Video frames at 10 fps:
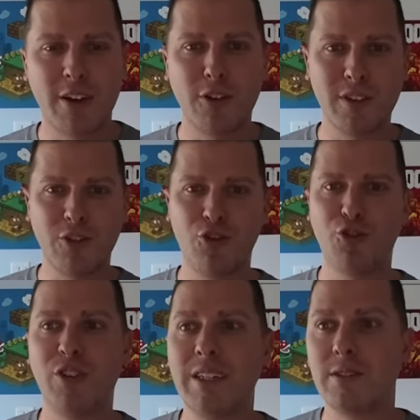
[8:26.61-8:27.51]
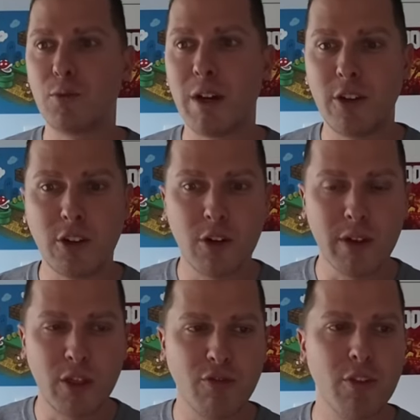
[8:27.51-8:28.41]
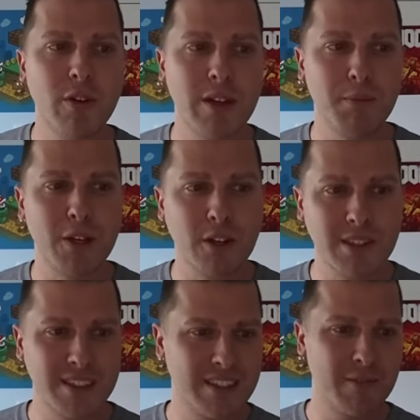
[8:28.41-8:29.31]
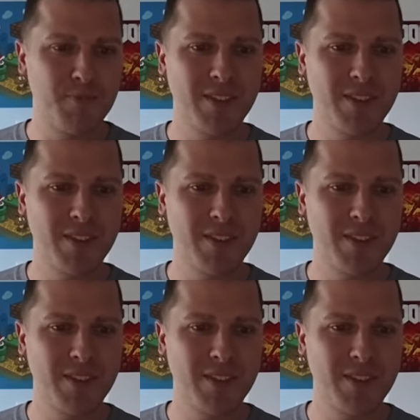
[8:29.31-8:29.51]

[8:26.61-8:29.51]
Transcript: all these trends while you're going through it, because